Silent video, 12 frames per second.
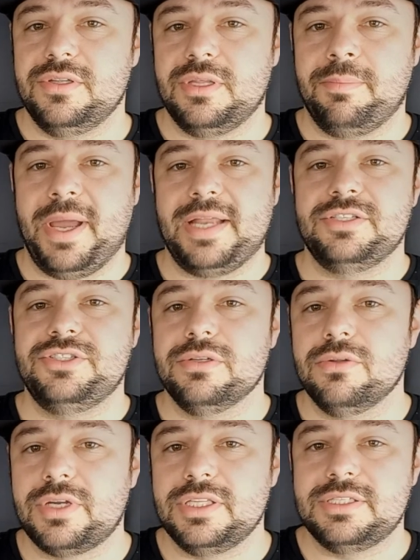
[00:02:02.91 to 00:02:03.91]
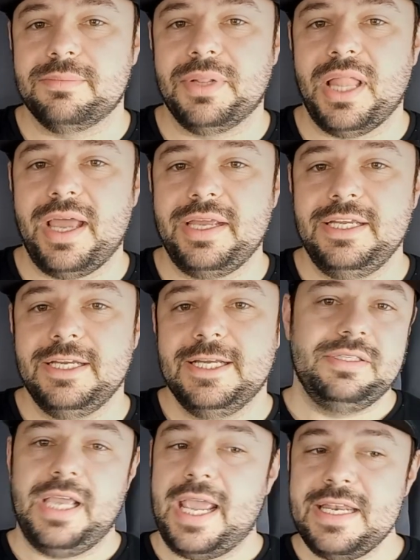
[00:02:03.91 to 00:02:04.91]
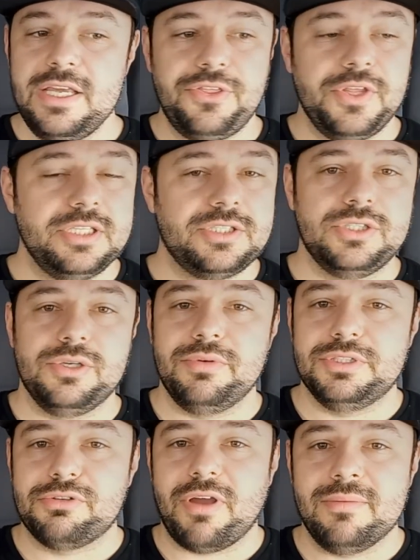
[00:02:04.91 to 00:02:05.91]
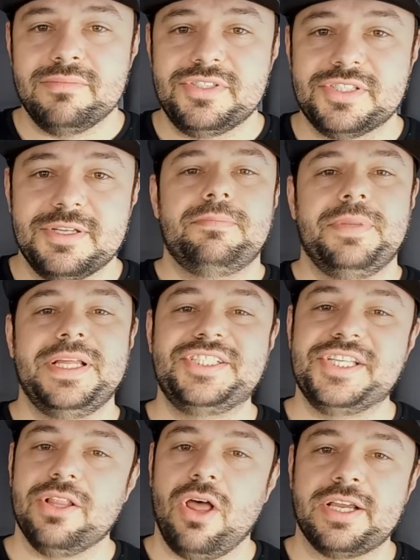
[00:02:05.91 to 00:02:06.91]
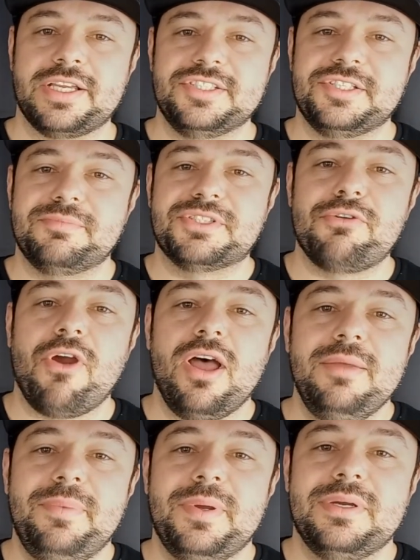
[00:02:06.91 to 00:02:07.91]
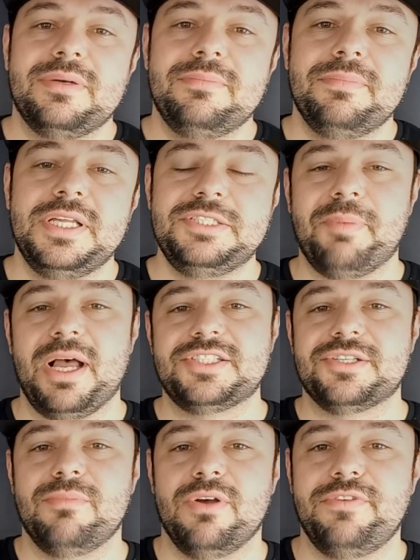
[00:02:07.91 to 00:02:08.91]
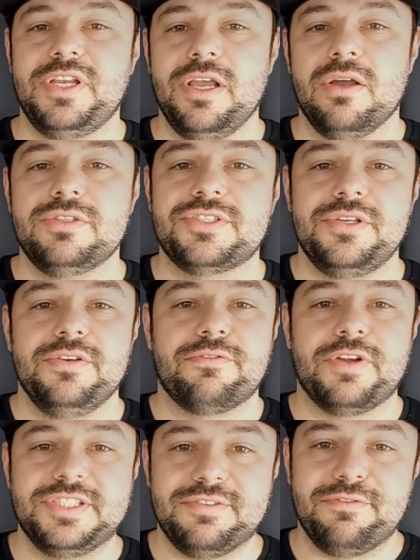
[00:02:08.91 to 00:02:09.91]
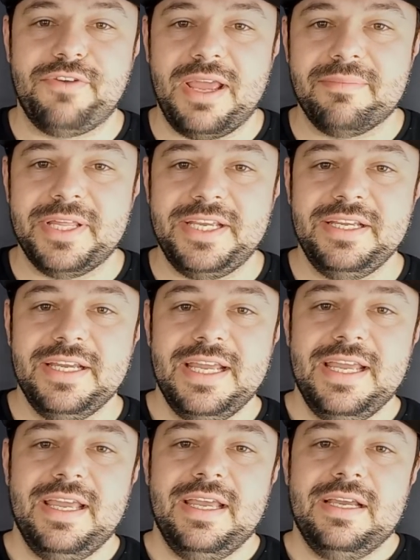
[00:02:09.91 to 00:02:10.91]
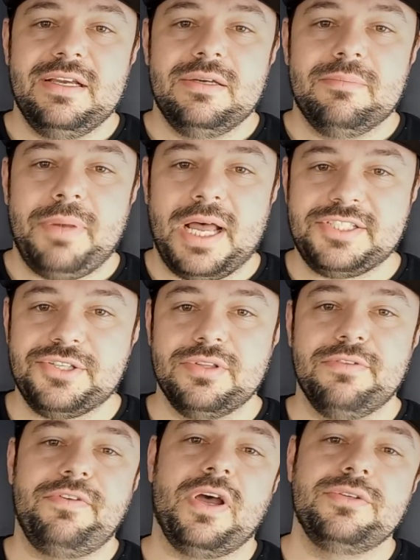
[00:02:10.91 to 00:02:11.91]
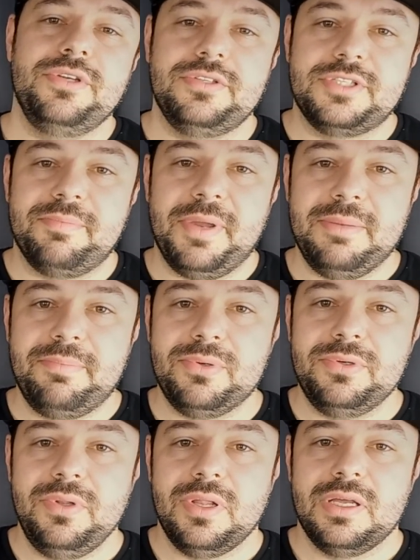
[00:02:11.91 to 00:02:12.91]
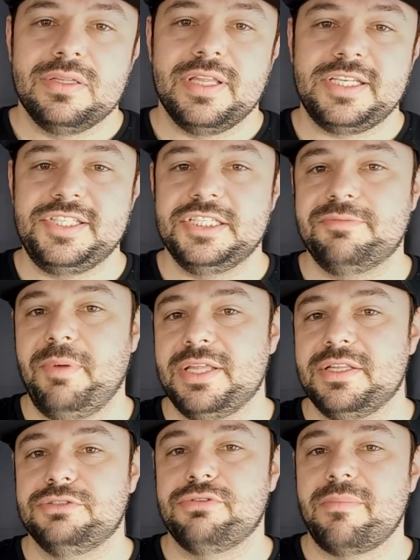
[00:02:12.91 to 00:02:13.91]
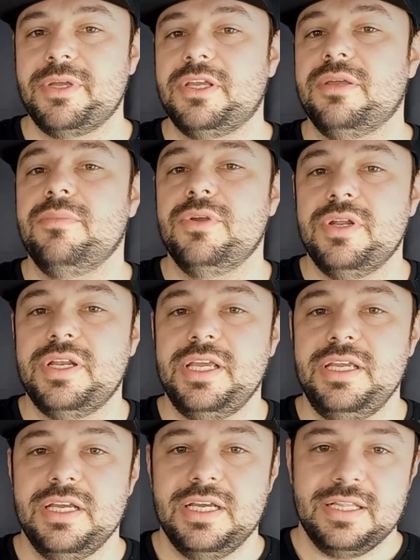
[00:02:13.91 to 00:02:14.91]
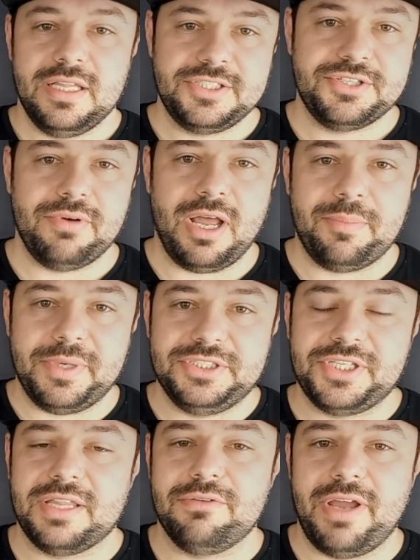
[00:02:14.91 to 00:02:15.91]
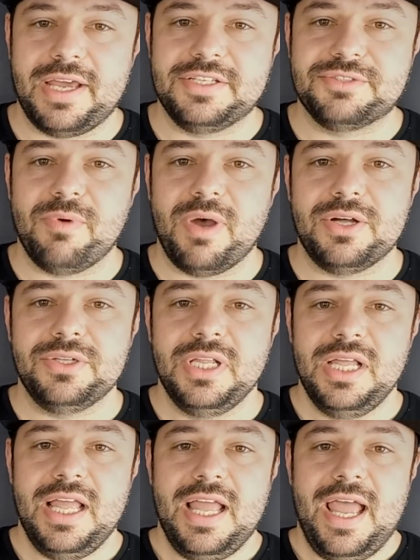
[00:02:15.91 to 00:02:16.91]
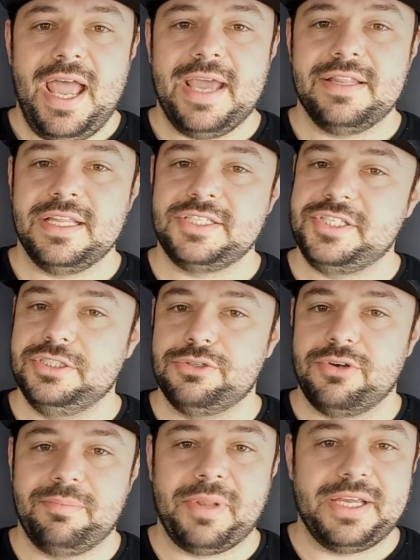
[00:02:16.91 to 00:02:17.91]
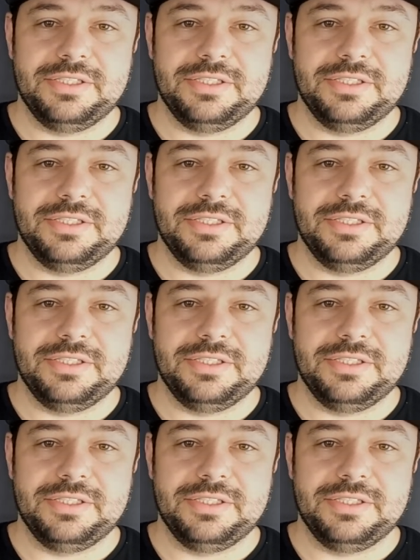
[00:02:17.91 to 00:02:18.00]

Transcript: the patterns you're looking to play, anything to do with drums, please hit like and subscribe. Please pass on my videos to your friends and family. Pass on the value to people. Let's expand the drumming community. Let's all help each other out as well. And let's enjoy playing